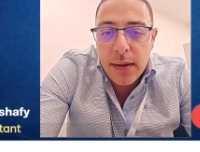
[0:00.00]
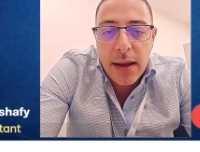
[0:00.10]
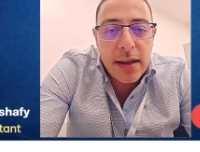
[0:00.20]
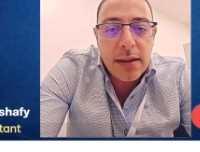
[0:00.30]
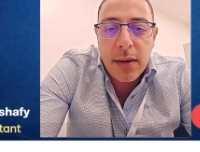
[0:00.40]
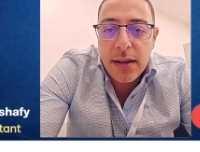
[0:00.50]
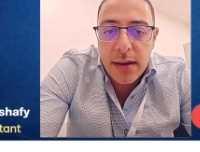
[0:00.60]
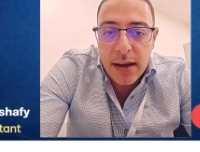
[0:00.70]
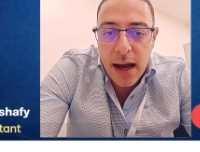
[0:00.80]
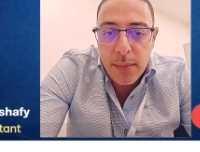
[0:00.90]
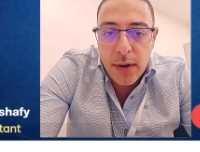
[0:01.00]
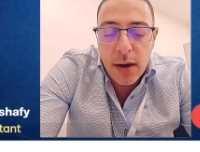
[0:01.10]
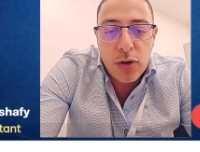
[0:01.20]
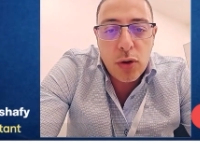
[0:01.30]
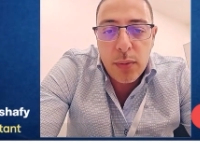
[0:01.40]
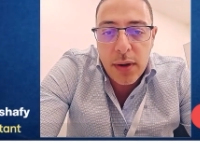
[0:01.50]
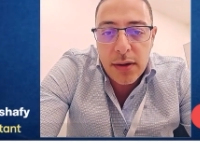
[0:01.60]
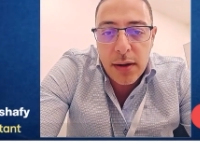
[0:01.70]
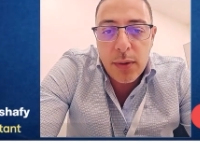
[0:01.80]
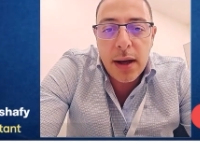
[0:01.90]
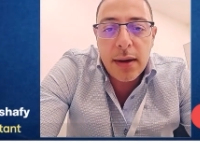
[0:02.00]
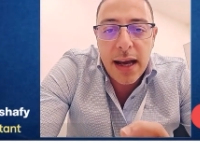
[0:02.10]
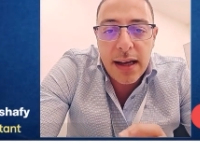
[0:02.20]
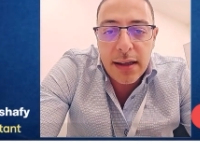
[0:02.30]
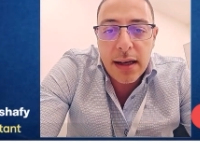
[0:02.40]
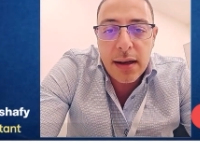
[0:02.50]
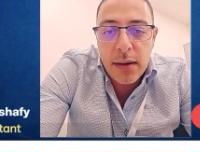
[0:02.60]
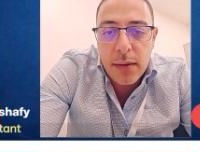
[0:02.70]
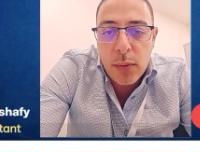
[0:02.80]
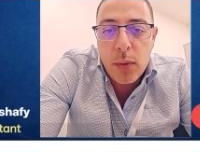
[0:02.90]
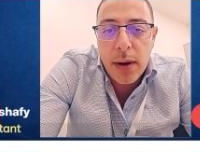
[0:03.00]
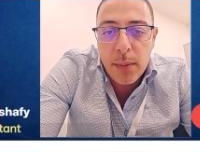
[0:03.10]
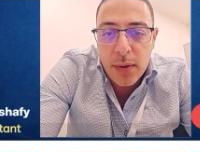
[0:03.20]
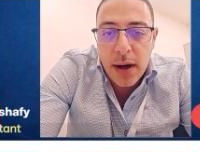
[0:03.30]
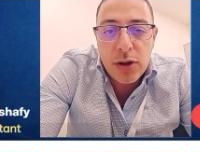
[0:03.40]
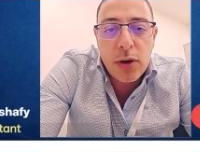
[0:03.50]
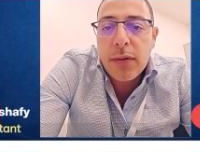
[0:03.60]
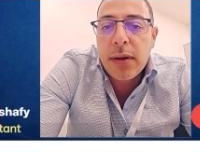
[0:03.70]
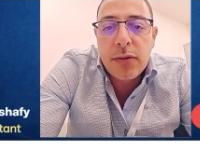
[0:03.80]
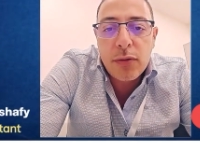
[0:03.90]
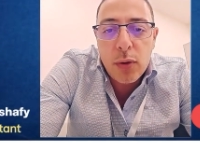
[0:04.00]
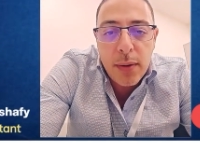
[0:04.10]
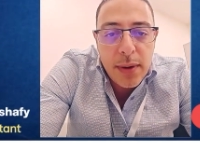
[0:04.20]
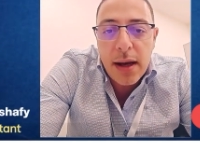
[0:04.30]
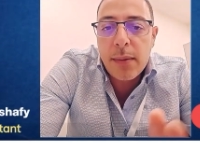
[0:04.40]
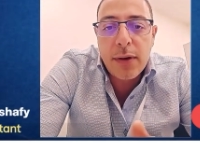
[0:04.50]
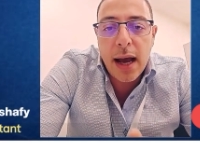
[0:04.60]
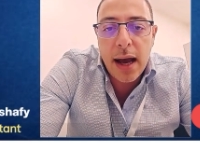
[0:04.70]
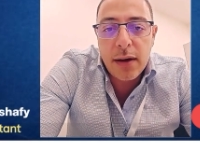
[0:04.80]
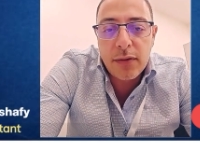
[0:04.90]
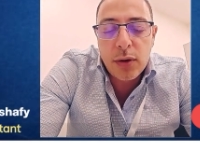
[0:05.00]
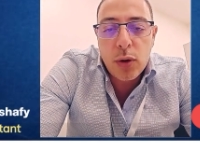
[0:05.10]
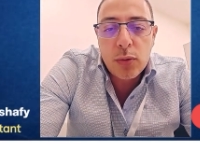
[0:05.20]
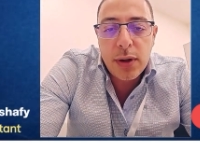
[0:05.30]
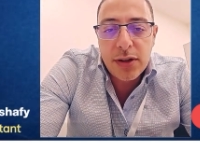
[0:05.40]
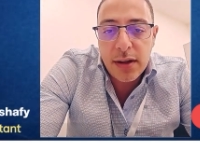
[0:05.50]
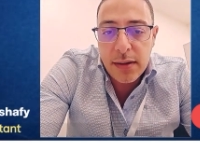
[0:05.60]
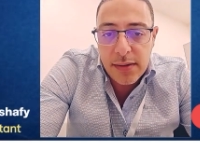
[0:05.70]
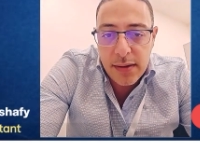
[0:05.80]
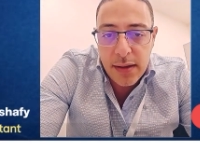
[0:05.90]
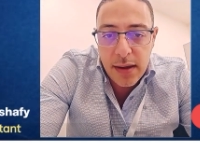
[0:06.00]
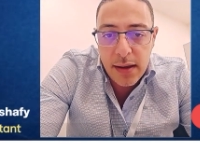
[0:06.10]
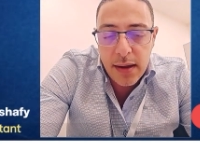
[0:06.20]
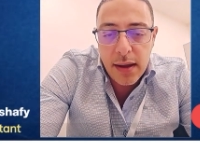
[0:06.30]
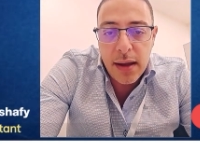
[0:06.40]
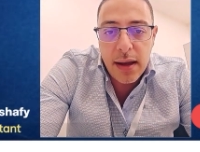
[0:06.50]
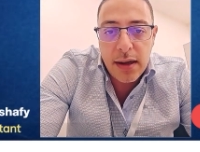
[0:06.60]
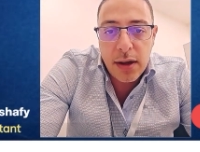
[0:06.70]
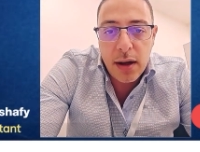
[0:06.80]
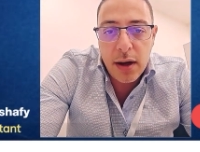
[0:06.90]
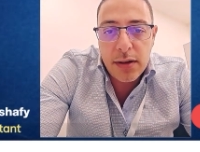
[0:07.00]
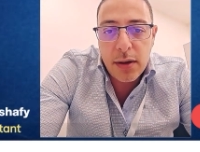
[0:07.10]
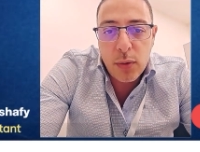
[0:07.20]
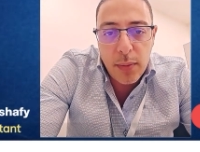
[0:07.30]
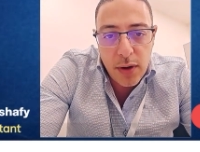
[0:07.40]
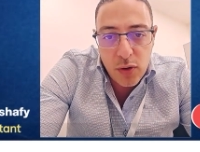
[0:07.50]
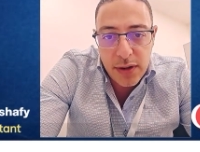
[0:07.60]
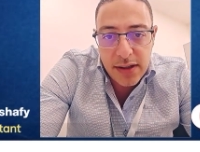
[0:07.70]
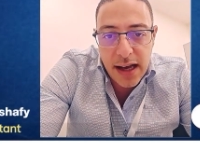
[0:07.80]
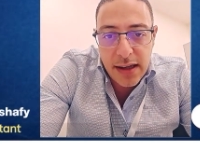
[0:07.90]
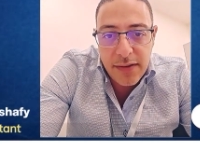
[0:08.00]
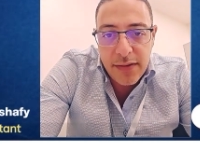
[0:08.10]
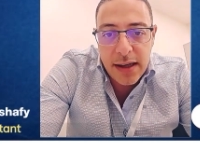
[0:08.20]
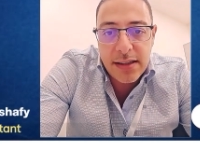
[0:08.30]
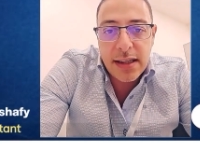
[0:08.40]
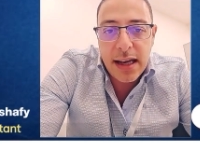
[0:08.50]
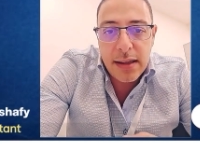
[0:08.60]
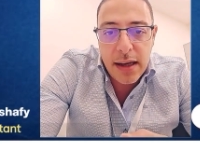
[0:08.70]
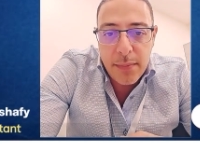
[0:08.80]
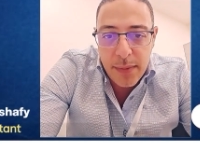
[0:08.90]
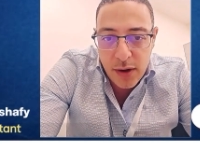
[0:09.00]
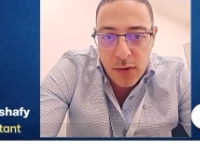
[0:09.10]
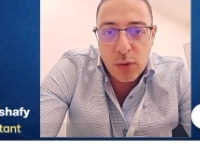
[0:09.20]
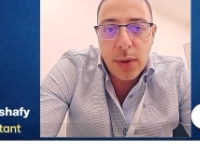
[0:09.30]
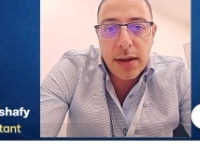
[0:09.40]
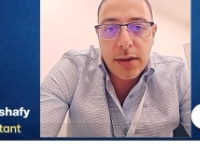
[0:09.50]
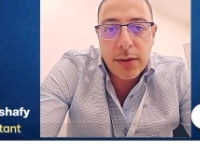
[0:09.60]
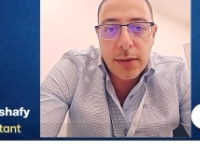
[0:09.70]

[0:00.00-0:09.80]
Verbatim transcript: Yes, there is a type without tumors and without anything, where the pressure of this fluid becomes high for no reason. It occurs in women who are slightly fair-skinned and a bit overweight.